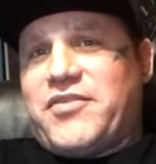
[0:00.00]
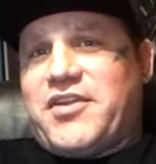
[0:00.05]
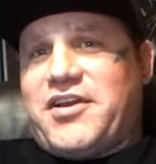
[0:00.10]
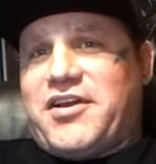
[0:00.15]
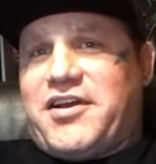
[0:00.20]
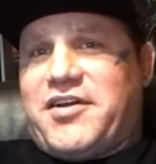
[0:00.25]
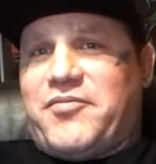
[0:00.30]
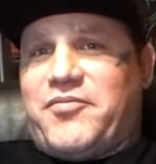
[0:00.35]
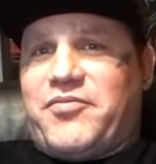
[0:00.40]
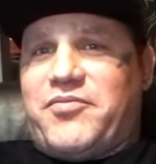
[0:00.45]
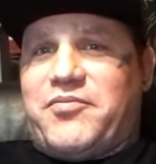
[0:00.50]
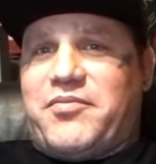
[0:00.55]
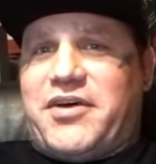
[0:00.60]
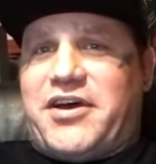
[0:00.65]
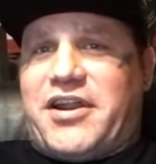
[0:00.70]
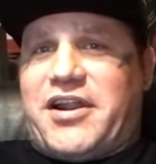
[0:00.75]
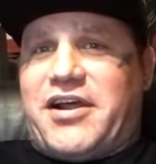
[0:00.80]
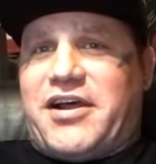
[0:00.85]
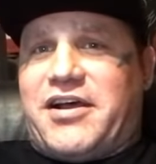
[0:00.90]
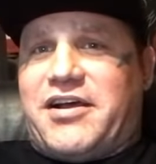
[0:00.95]

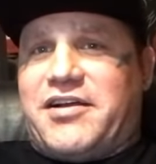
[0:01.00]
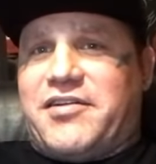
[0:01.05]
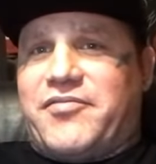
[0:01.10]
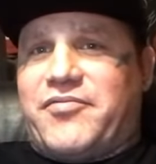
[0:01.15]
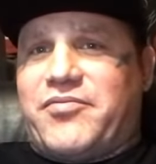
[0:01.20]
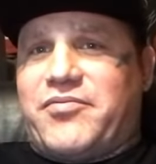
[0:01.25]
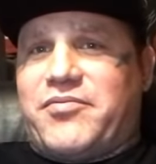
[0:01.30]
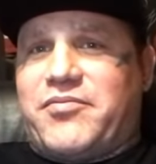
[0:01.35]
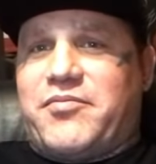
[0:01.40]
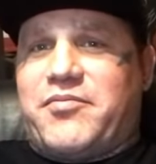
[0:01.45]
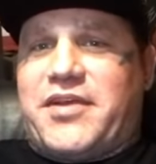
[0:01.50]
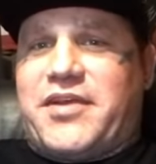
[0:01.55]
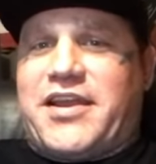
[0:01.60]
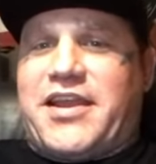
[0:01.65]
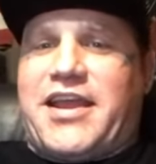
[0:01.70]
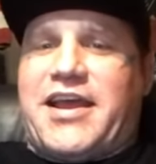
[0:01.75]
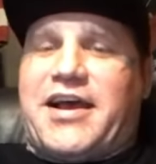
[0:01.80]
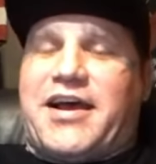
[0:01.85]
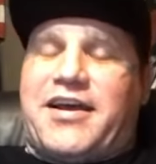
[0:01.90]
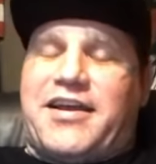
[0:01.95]

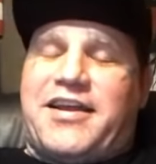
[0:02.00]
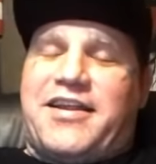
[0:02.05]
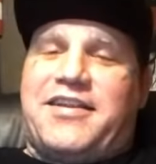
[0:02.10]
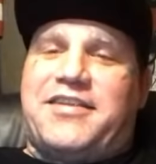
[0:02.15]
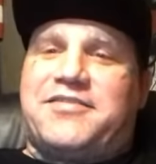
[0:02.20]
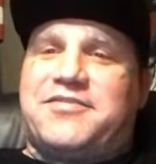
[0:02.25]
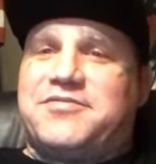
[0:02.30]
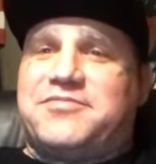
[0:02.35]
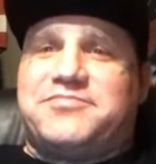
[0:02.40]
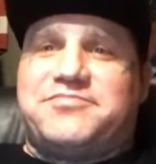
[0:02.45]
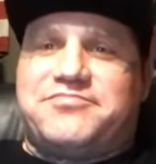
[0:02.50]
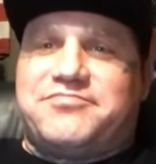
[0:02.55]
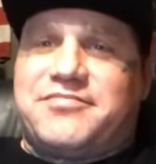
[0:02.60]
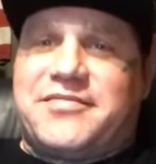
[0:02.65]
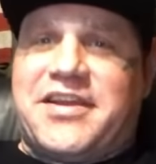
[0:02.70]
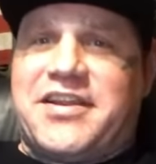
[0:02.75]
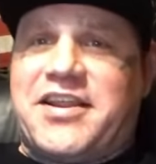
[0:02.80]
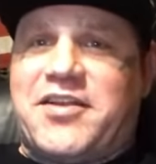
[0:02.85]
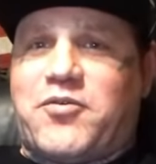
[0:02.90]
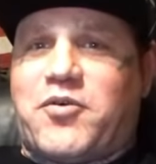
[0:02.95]
But yeah, it
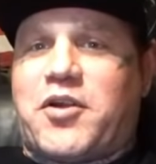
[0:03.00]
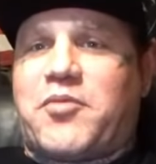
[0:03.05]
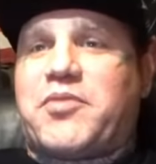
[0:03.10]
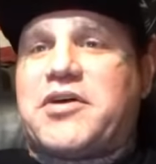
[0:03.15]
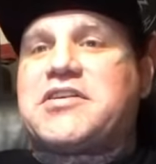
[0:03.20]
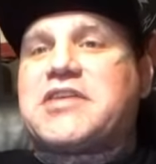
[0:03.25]
didn't work.